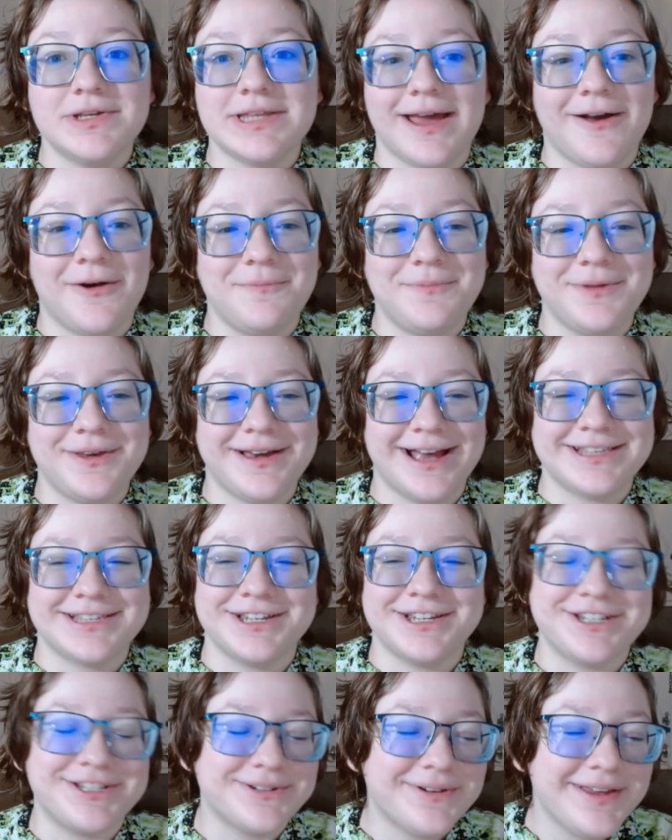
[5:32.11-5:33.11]
I hope you guys
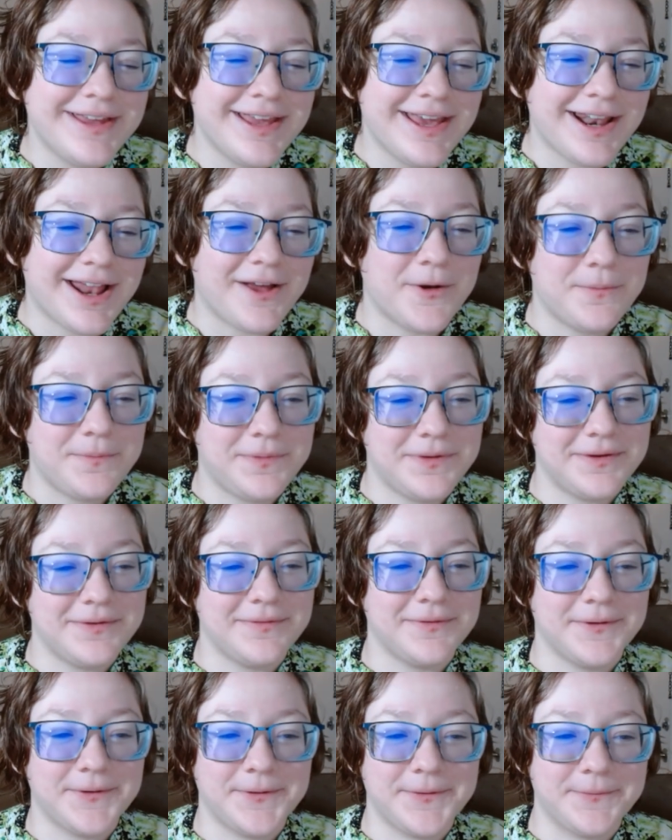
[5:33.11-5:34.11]
enjoy it. I hope
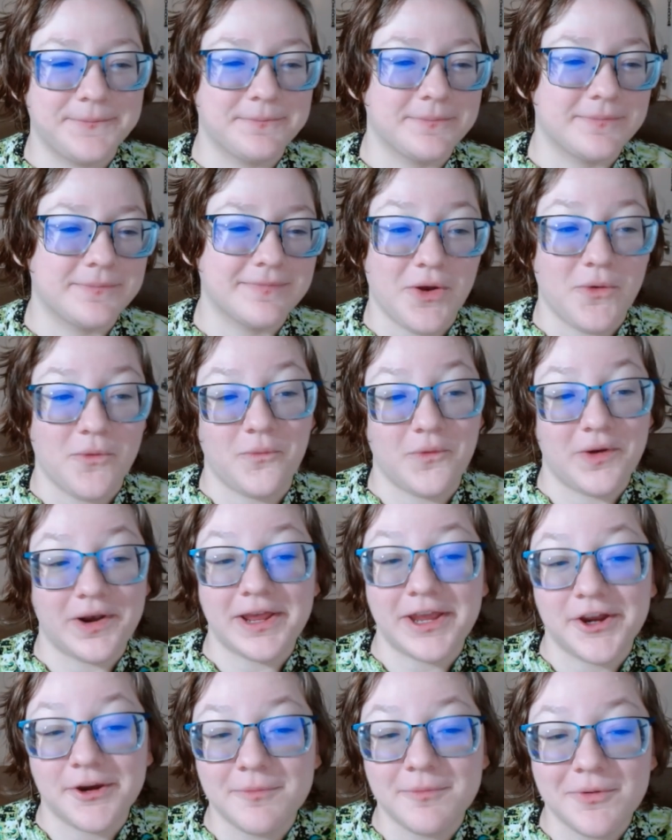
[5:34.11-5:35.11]
you want to
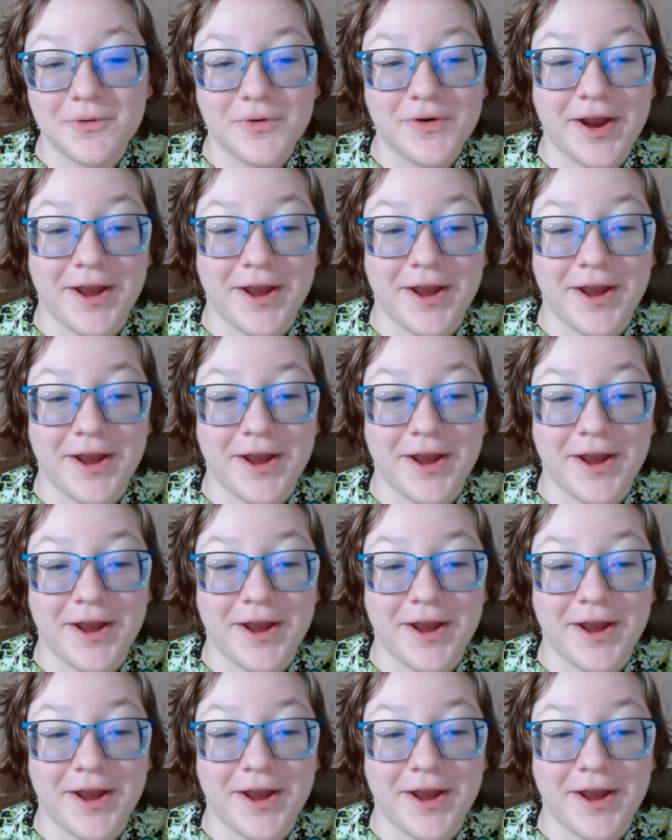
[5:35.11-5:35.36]
hear more.